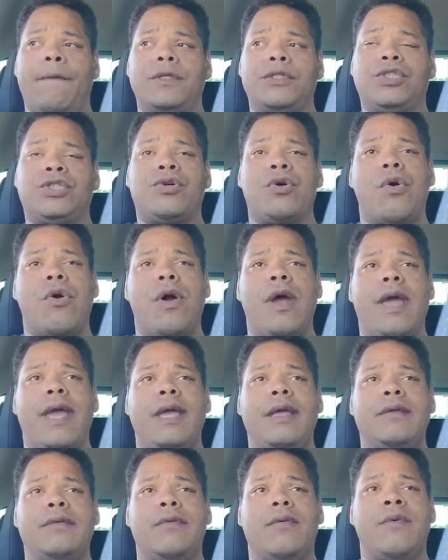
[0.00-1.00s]

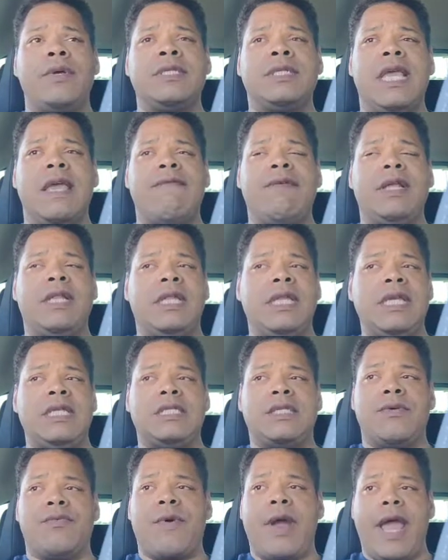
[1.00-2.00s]
Troy was giving
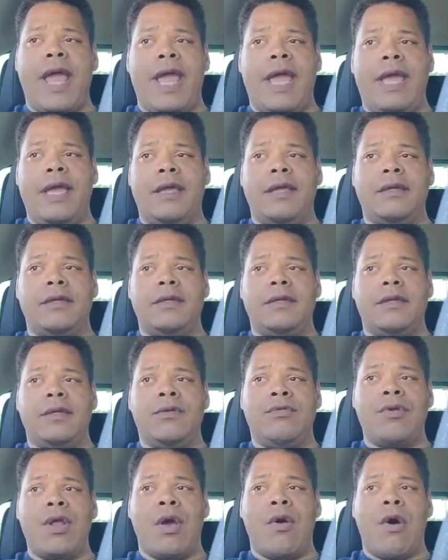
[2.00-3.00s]
Lisa Ray,
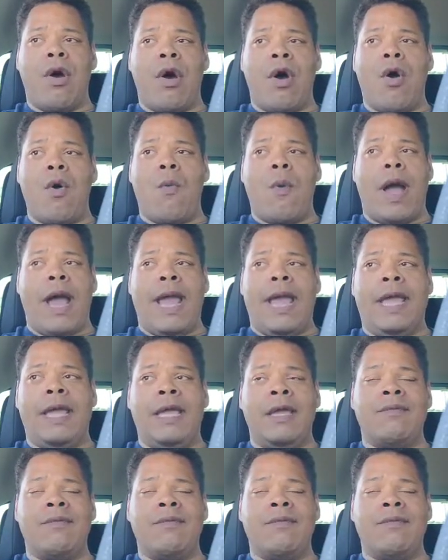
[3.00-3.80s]
you know, all white.